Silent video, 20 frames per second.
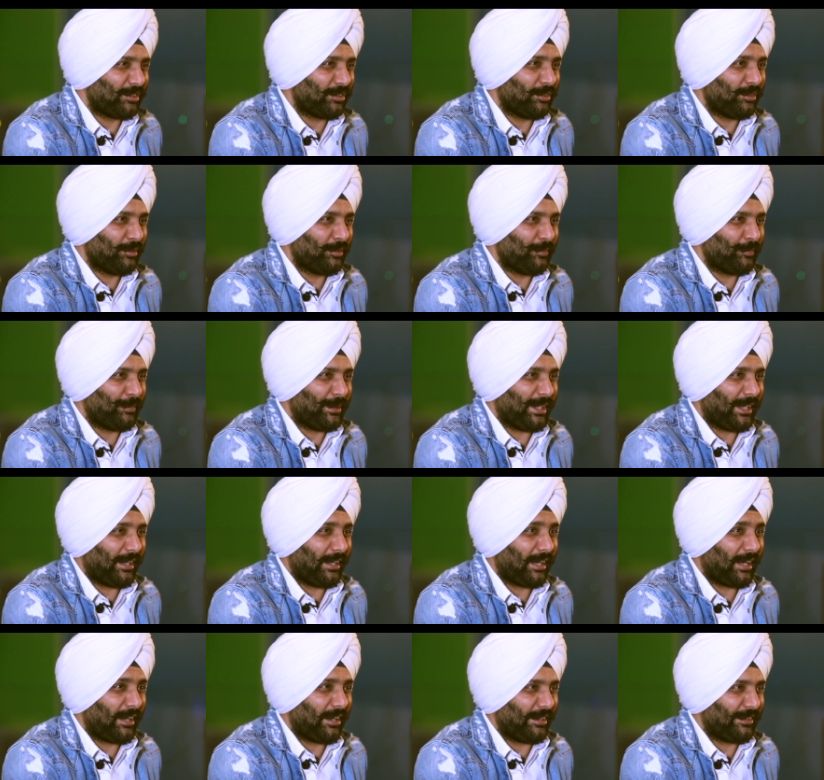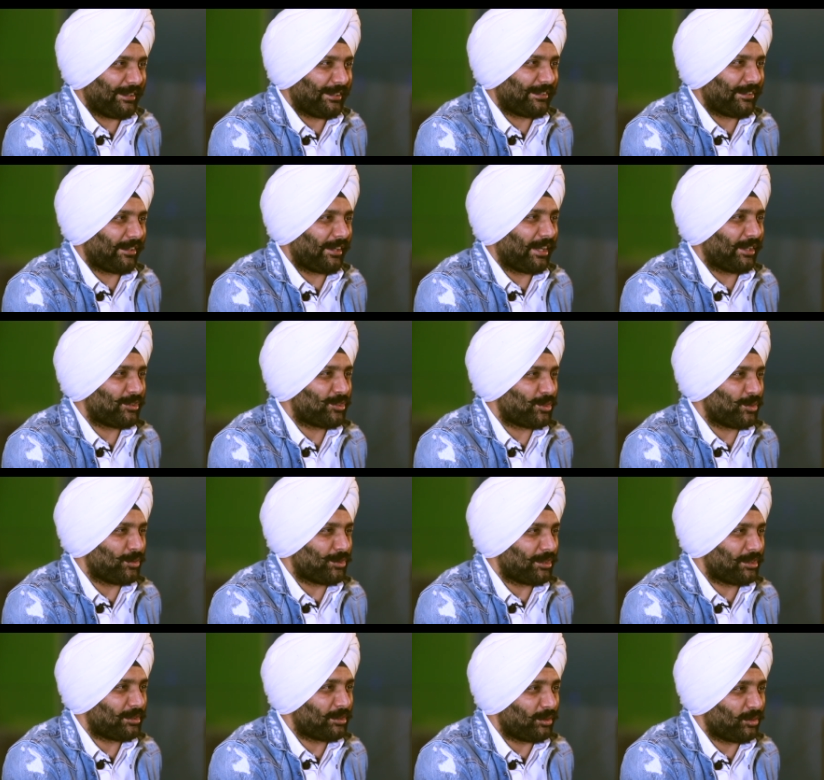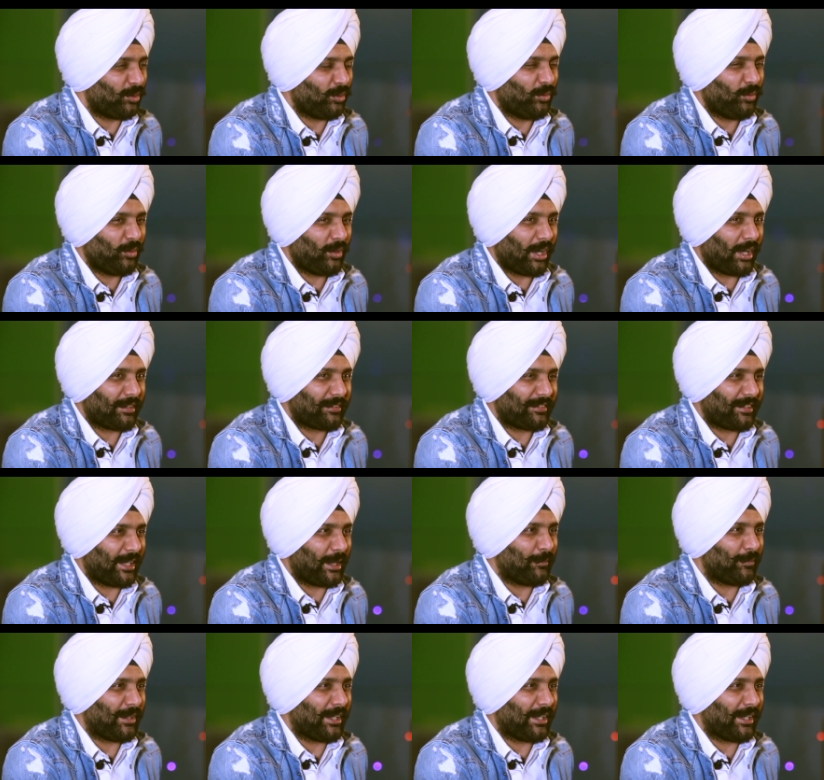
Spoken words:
to be editor and shooter to do a same